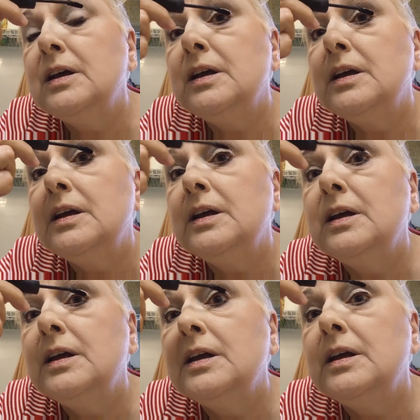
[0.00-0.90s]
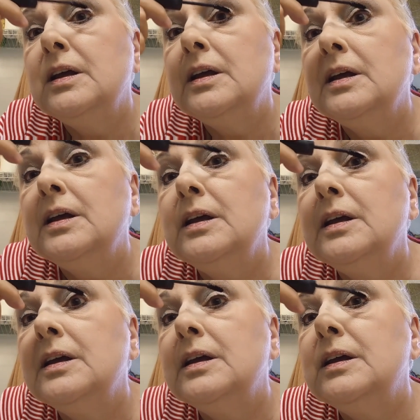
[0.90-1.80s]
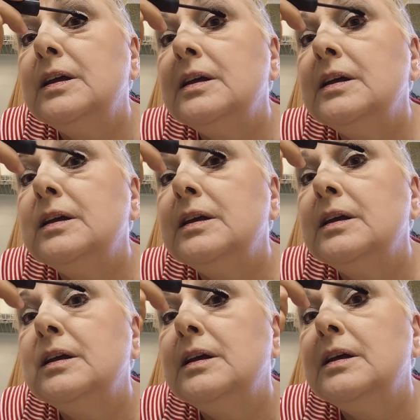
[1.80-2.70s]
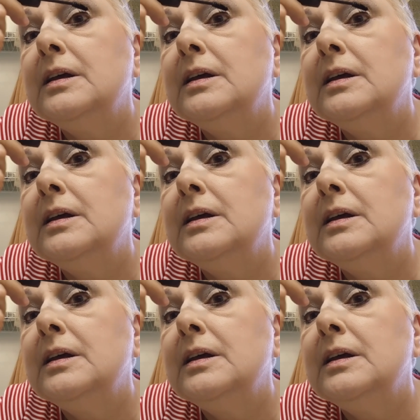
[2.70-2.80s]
Nobody speaks.